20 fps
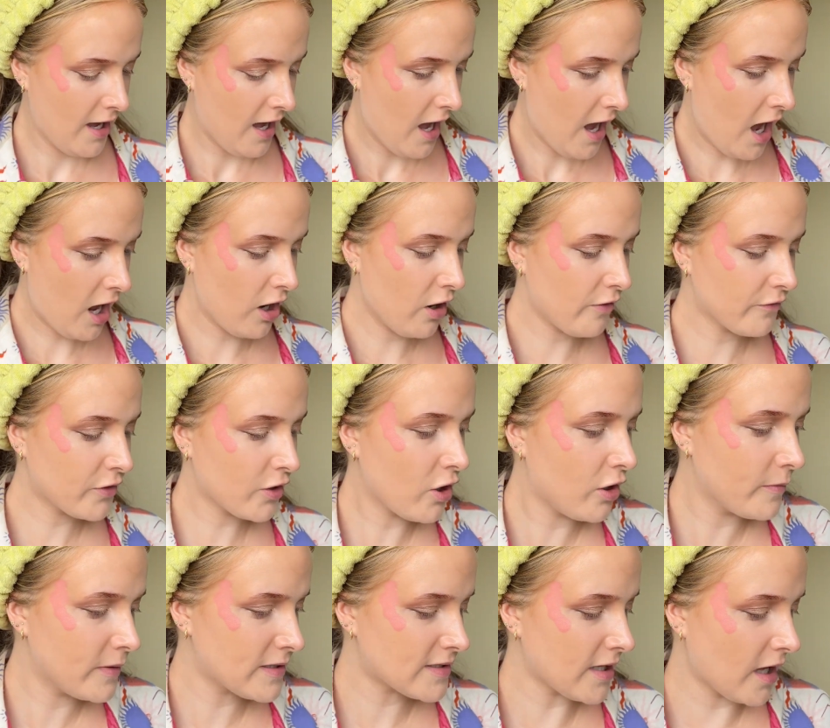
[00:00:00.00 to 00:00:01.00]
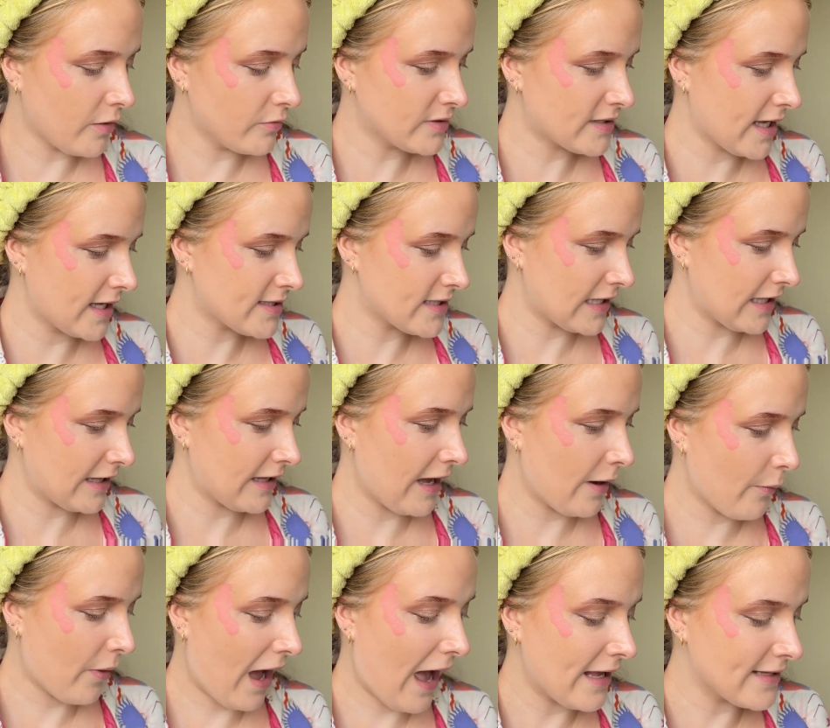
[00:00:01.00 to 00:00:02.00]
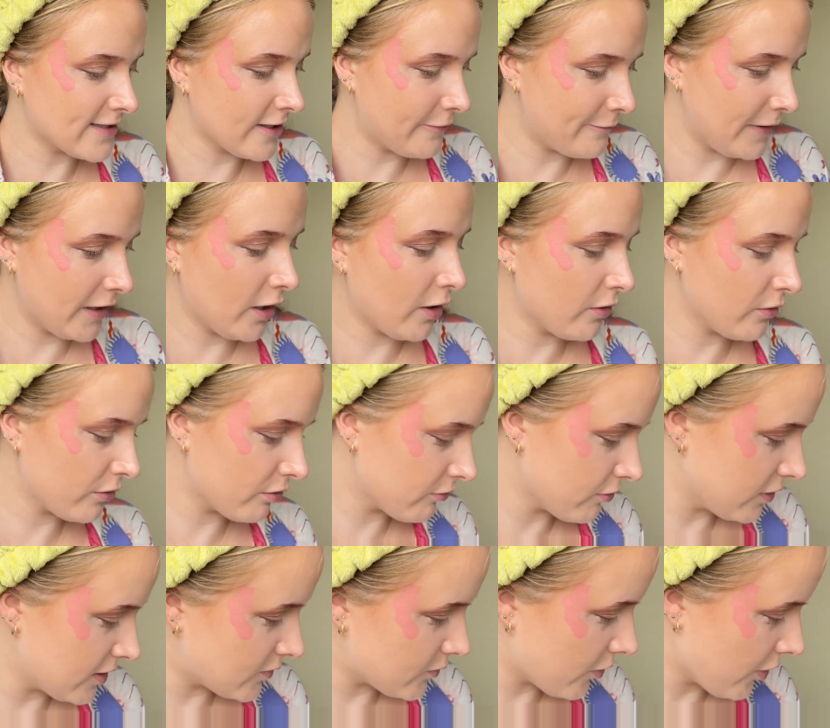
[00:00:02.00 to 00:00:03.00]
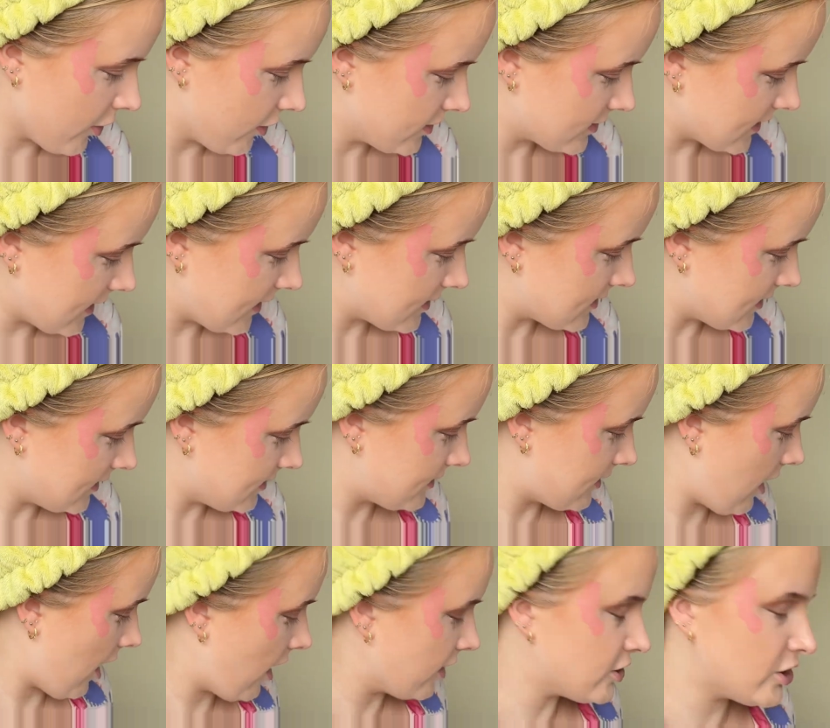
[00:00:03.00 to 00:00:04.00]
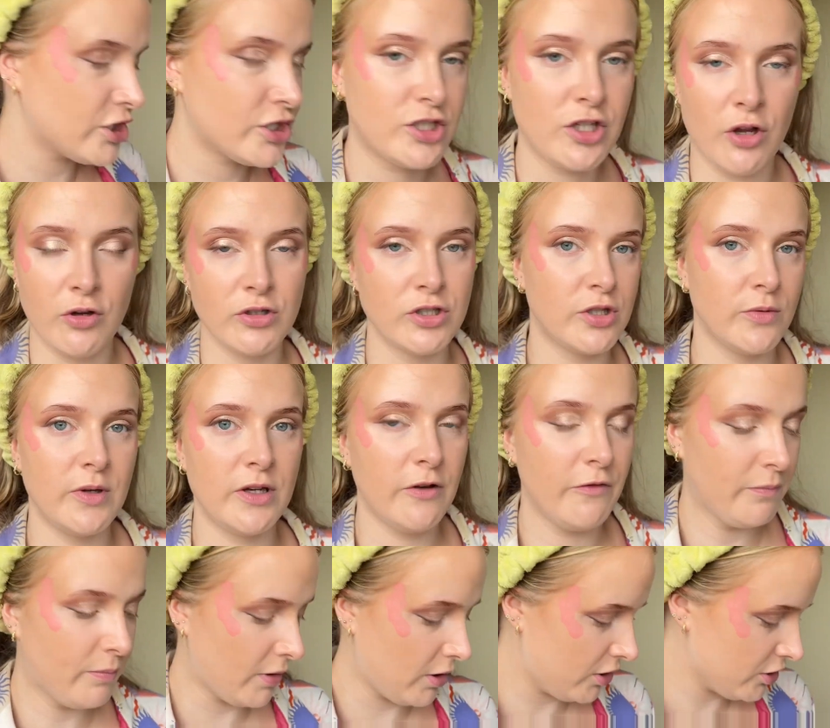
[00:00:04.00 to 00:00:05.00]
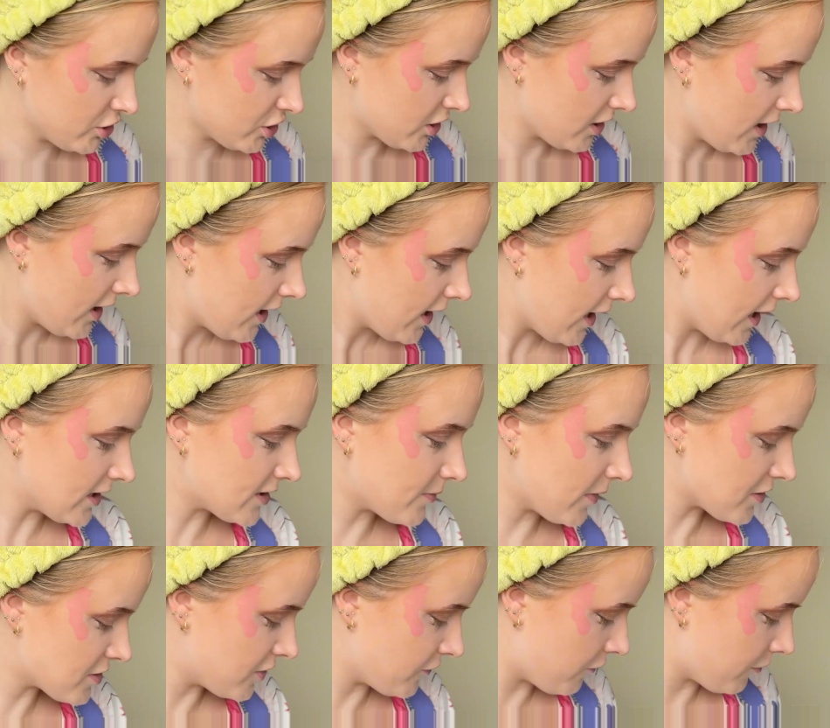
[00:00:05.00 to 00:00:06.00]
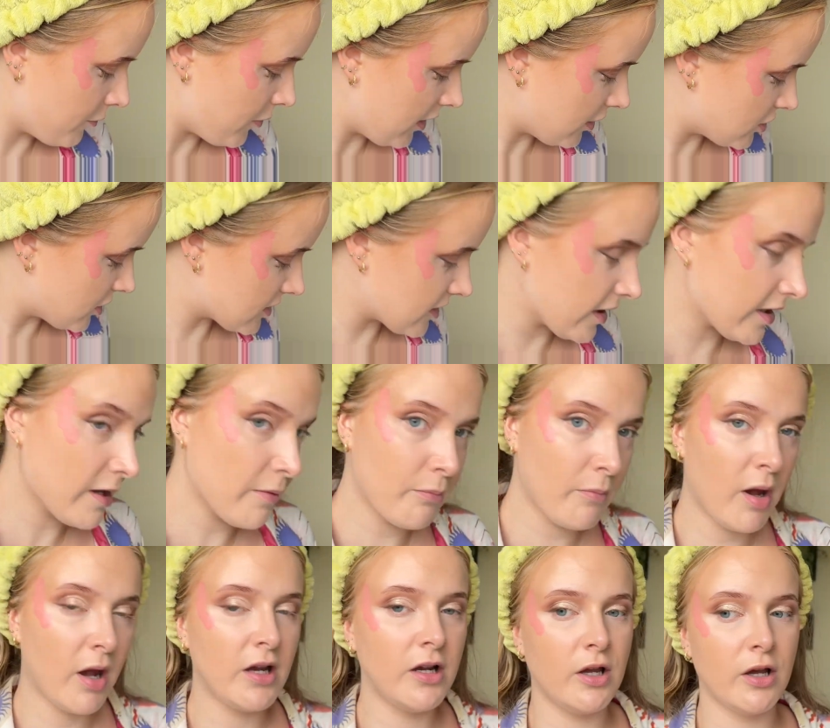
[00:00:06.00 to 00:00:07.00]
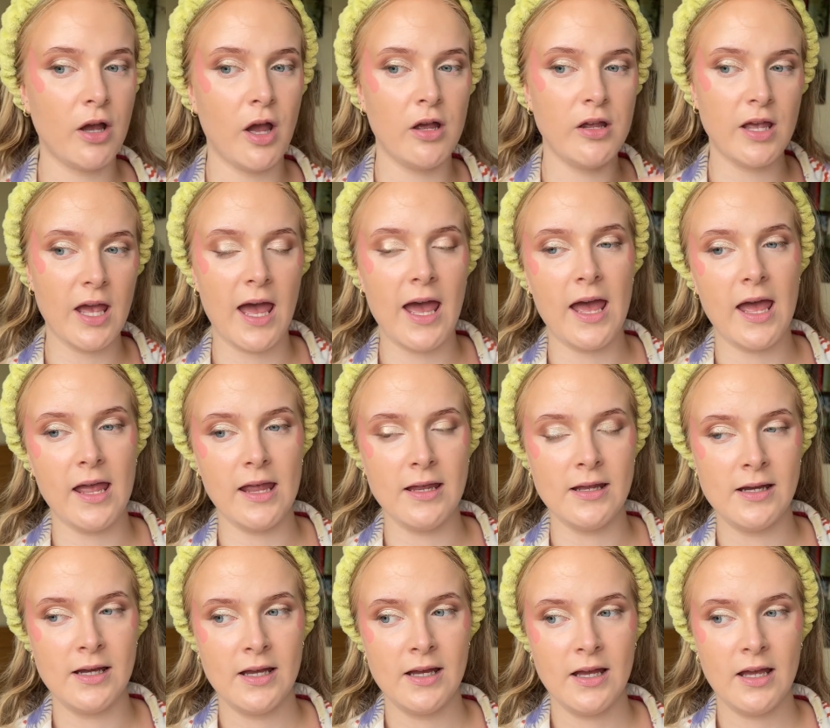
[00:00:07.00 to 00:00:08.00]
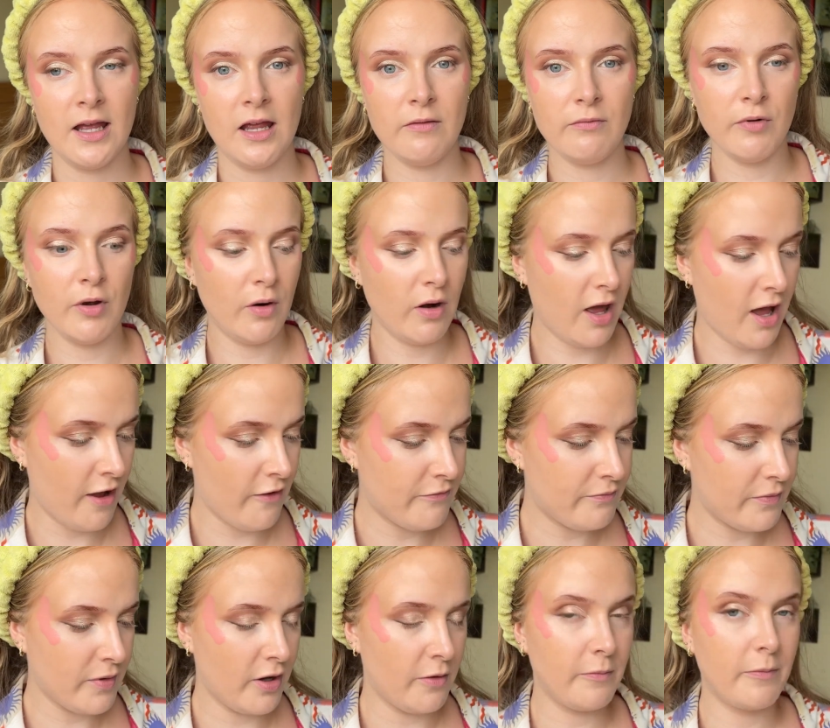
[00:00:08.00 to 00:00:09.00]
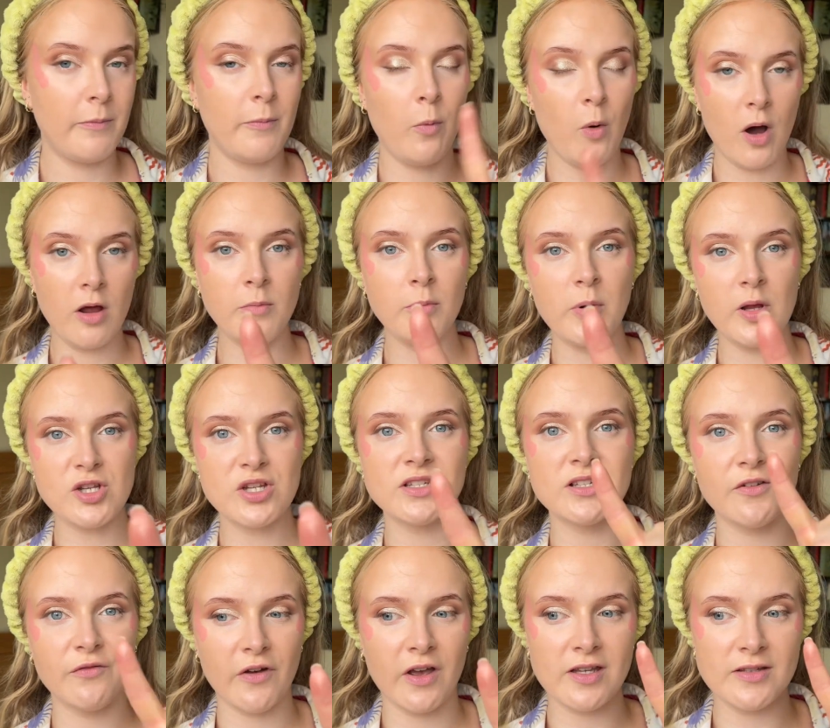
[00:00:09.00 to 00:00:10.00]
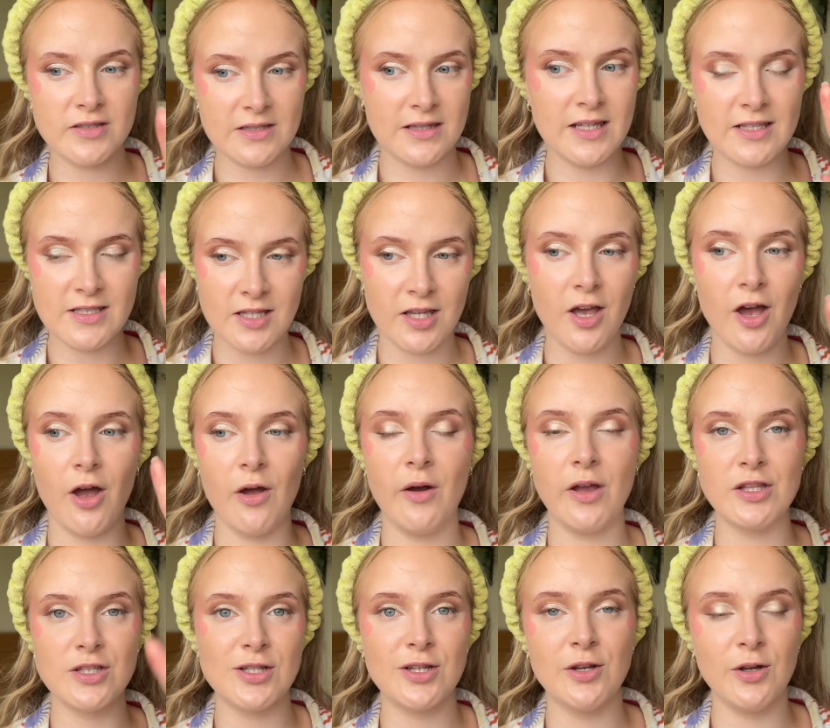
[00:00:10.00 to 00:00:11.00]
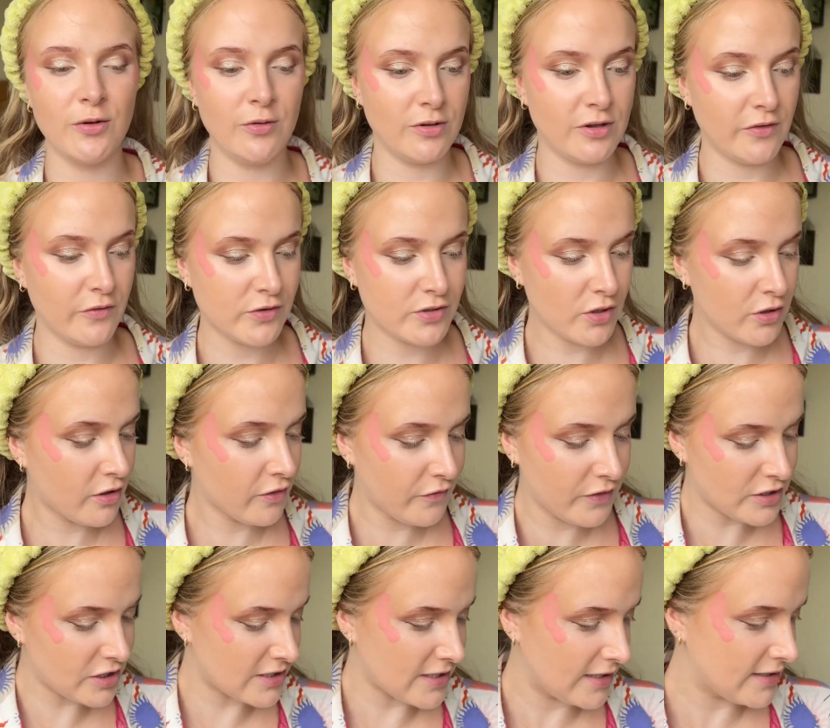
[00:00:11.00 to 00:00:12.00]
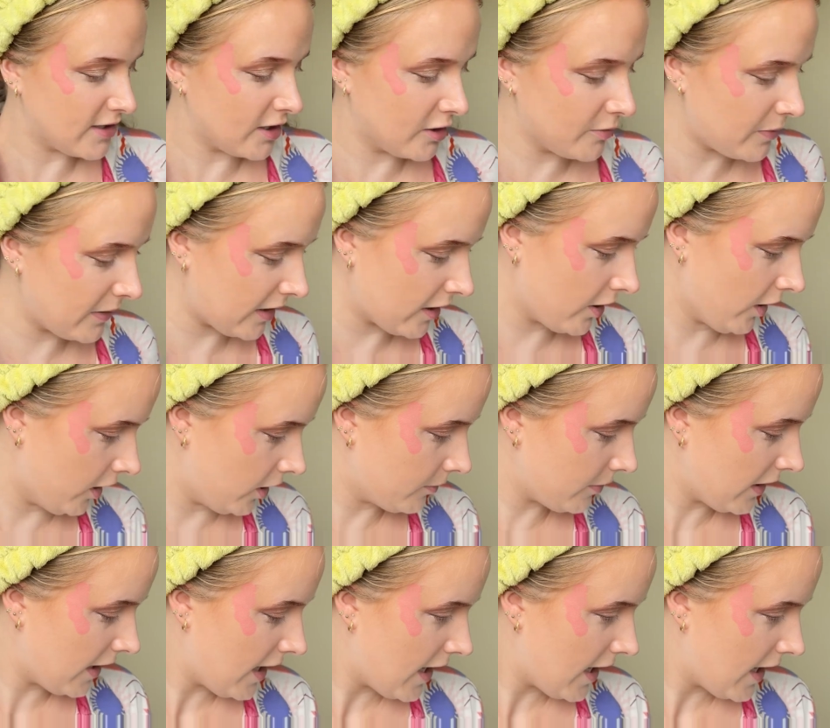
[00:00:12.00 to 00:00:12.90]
A lot of the comments that I was getting as I've been going through this process is that I just don't do enough blush, especially for pictures. Like, it might look okay in real life, but one, blush is the first thing to go, and two, the photography just isn't going to pick it up.